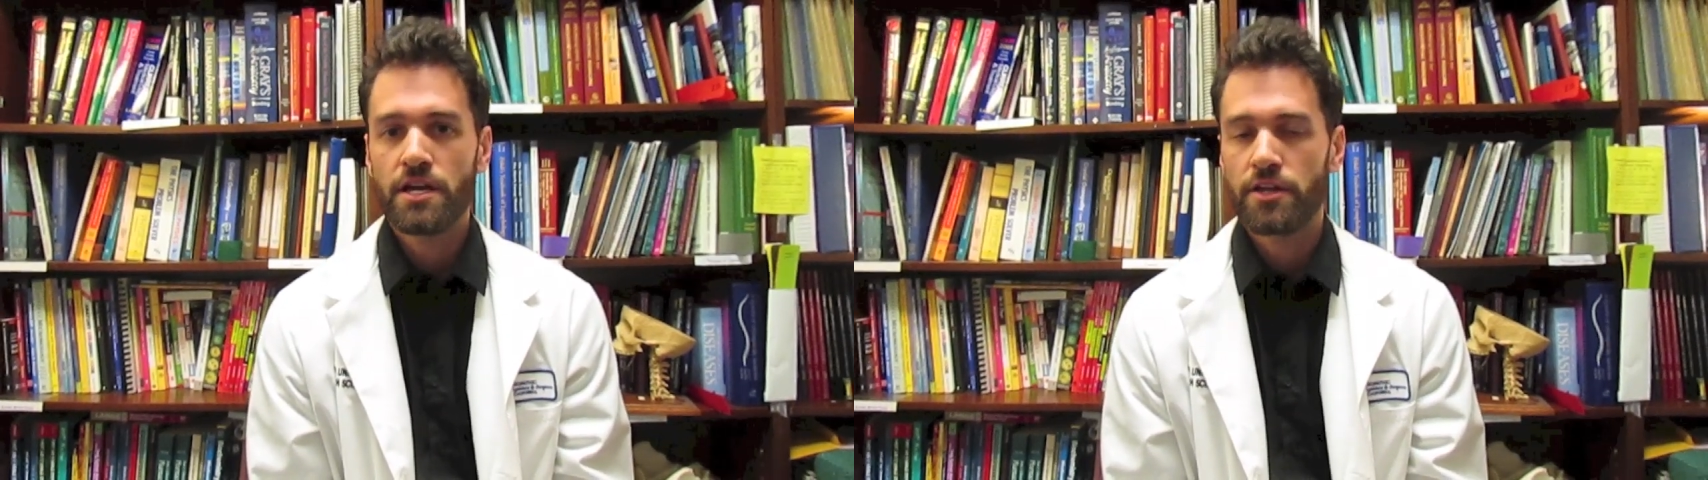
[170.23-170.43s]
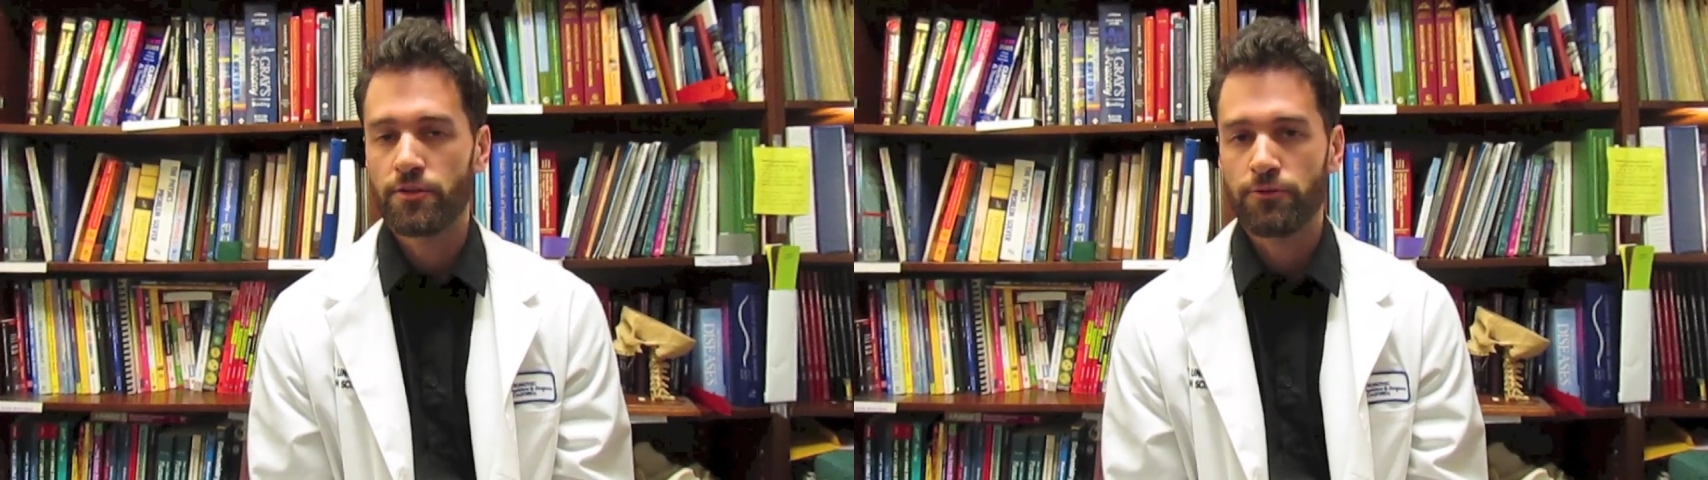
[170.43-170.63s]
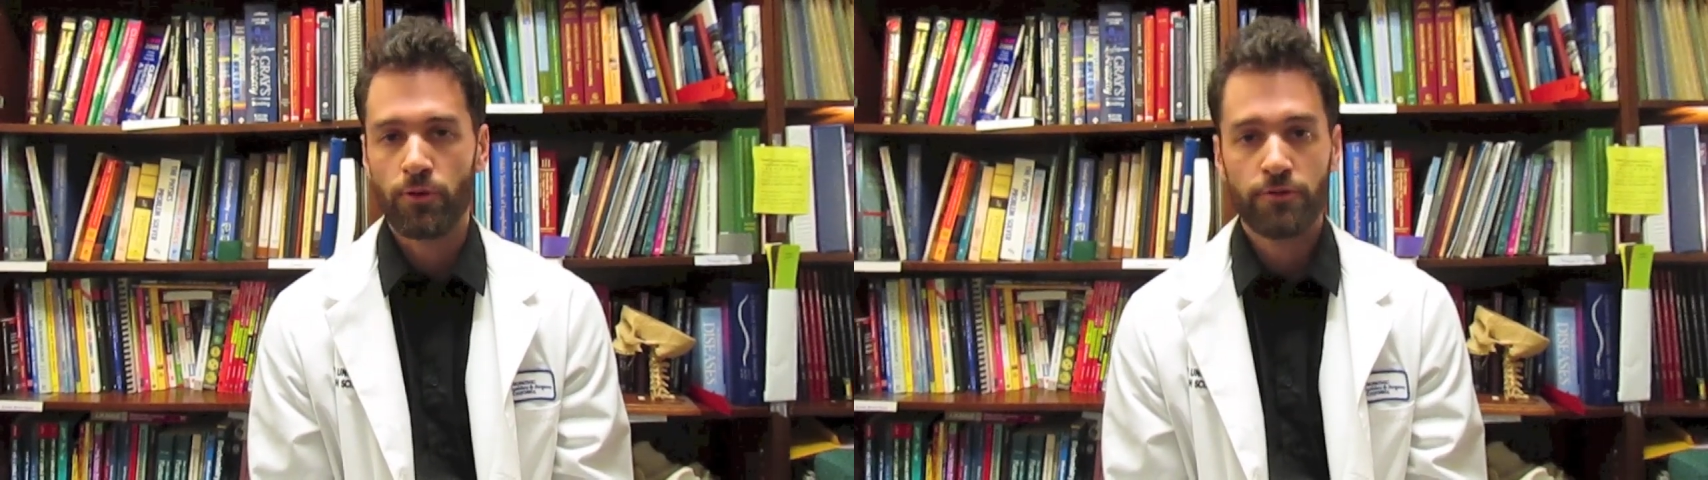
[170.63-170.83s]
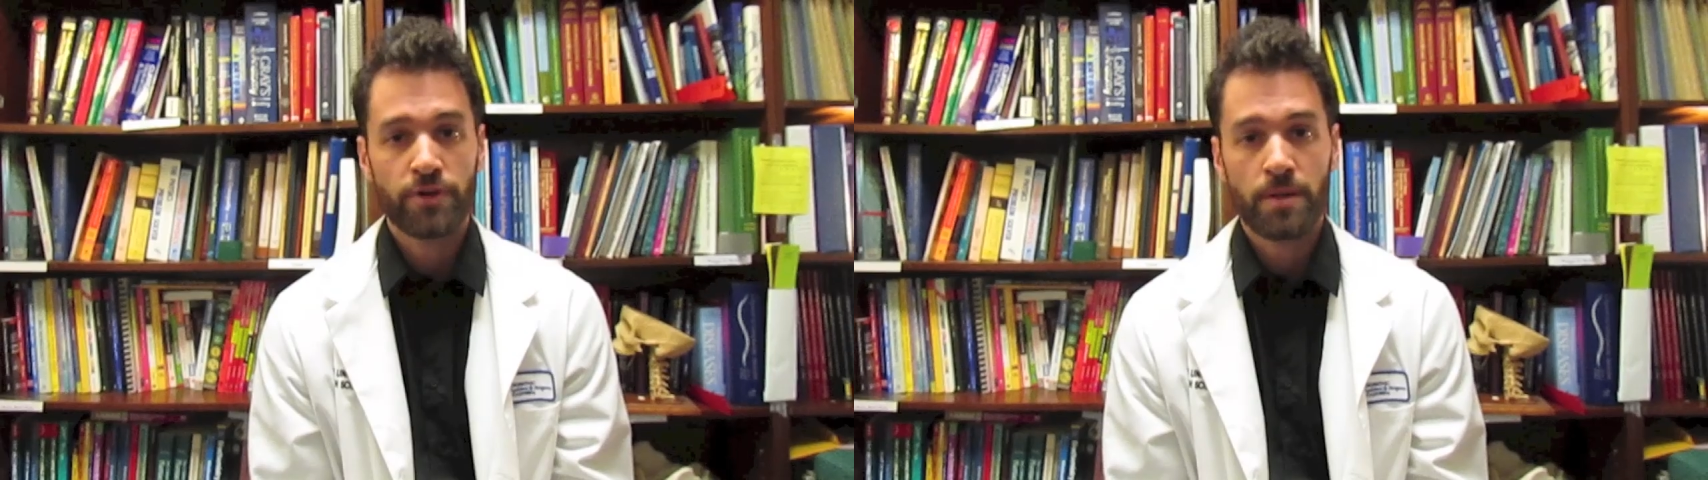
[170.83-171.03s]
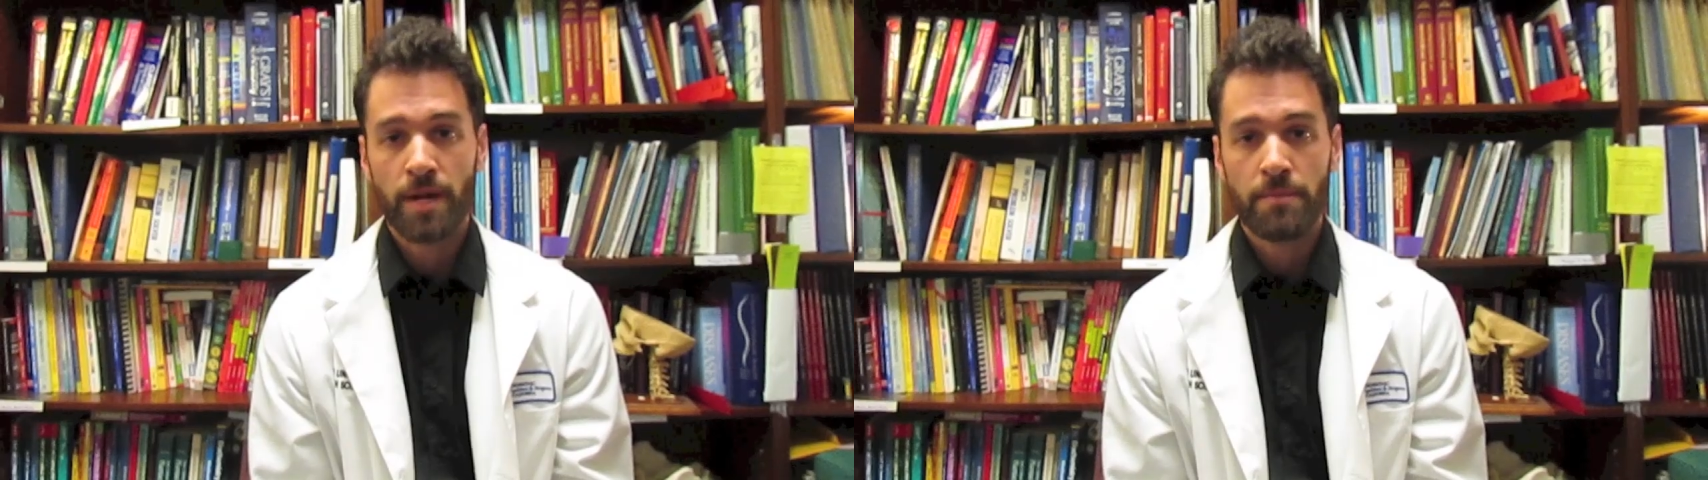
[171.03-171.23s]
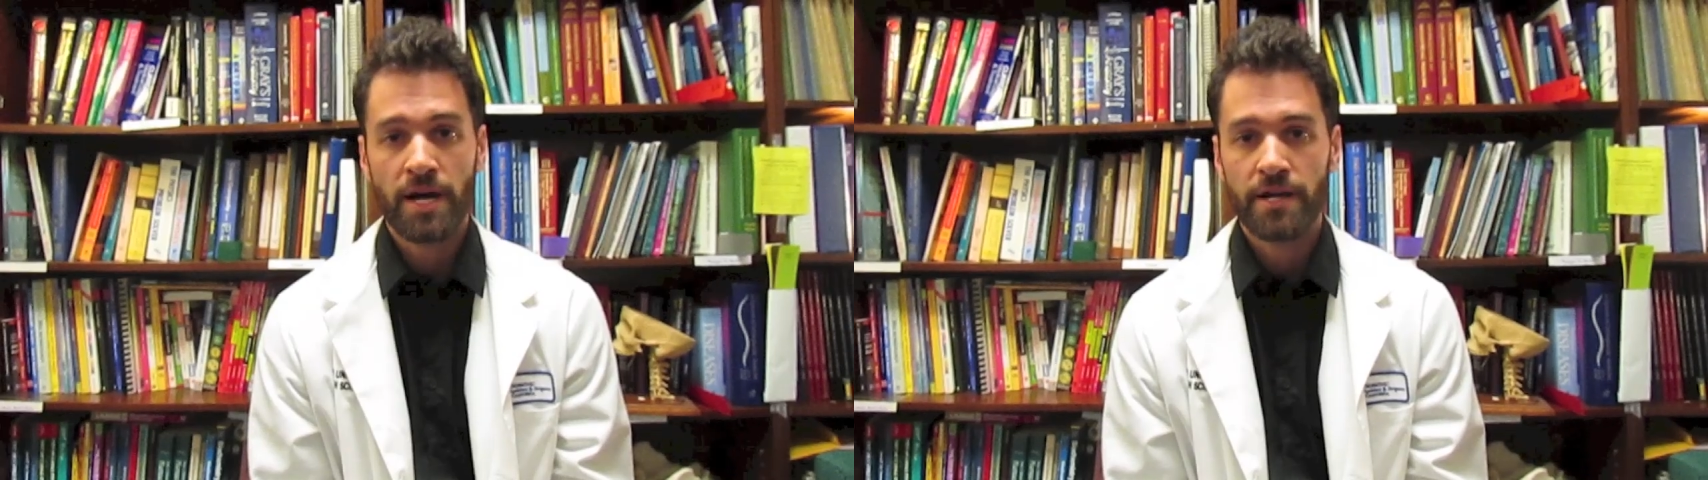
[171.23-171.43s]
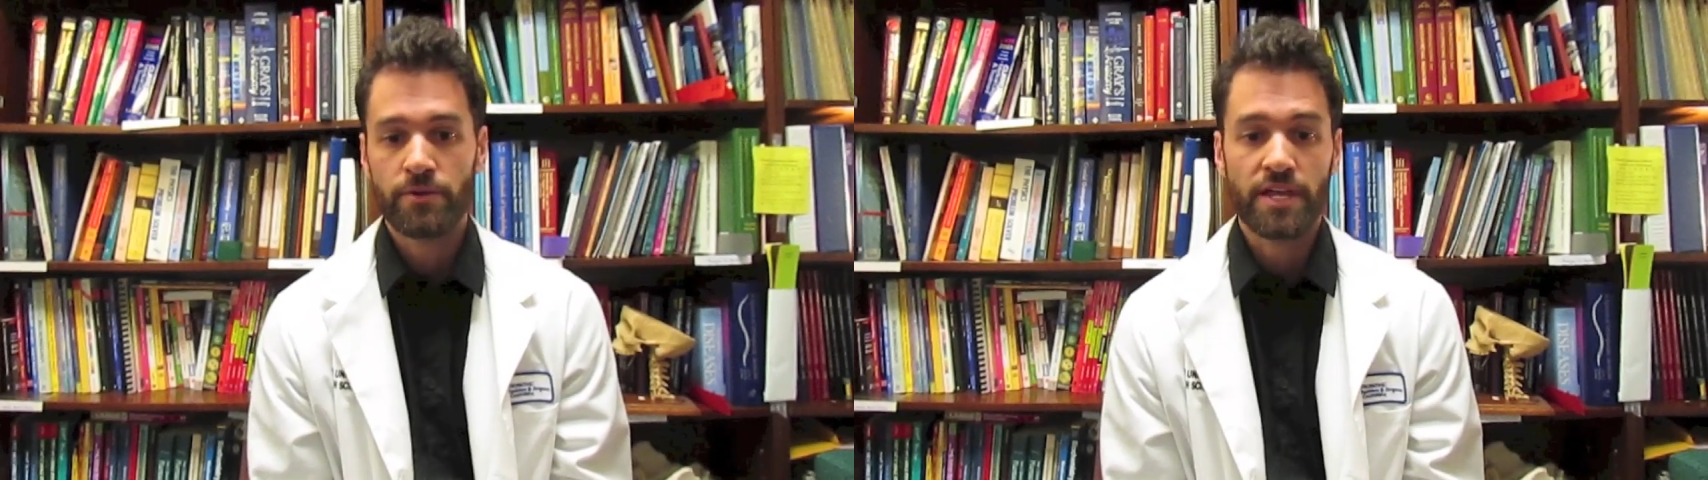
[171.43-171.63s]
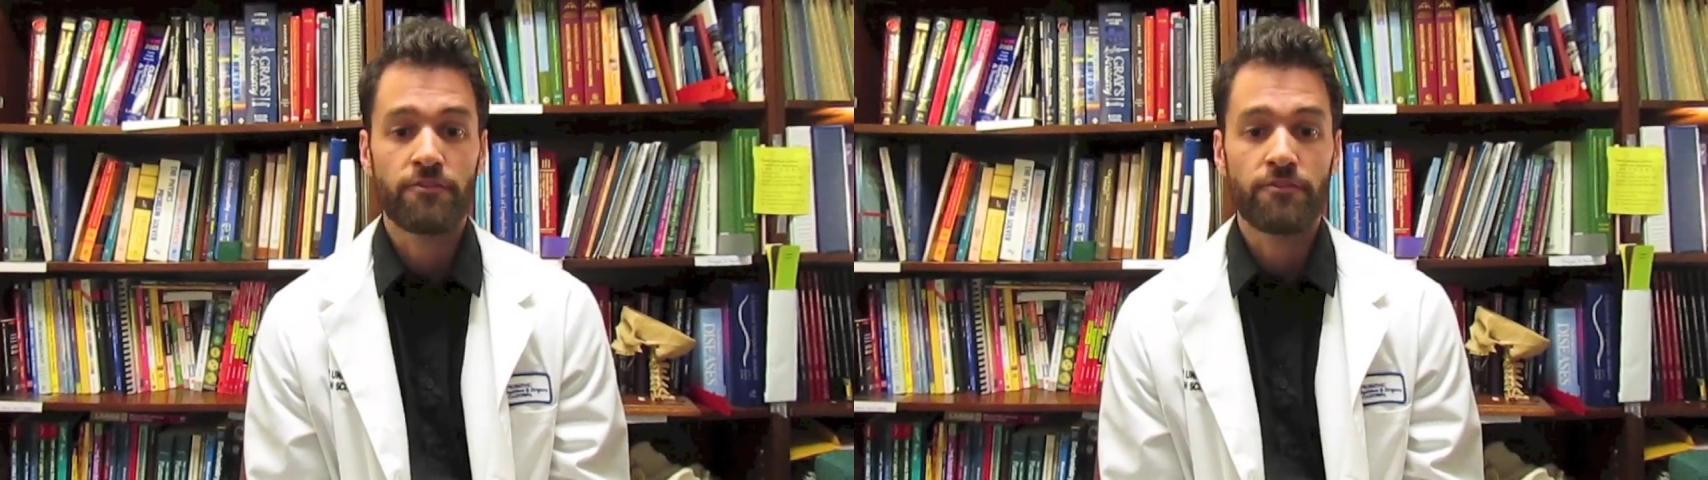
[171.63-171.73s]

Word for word: in the forefront of my mind with